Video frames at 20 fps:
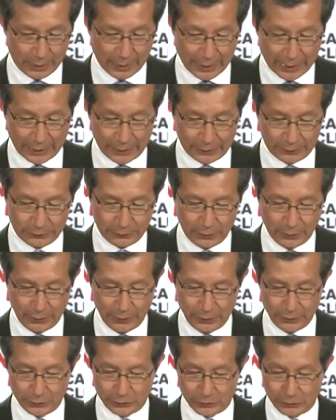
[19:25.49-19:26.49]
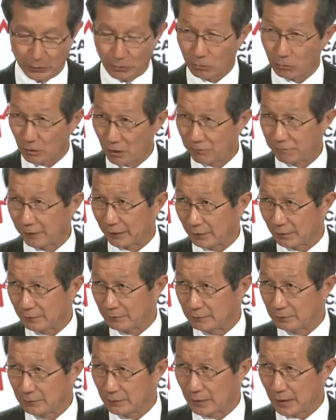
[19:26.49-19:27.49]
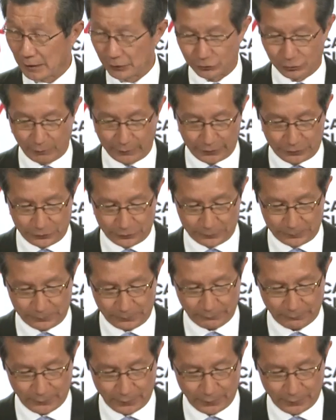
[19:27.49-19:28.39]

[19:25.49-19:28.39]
and geographic isolation.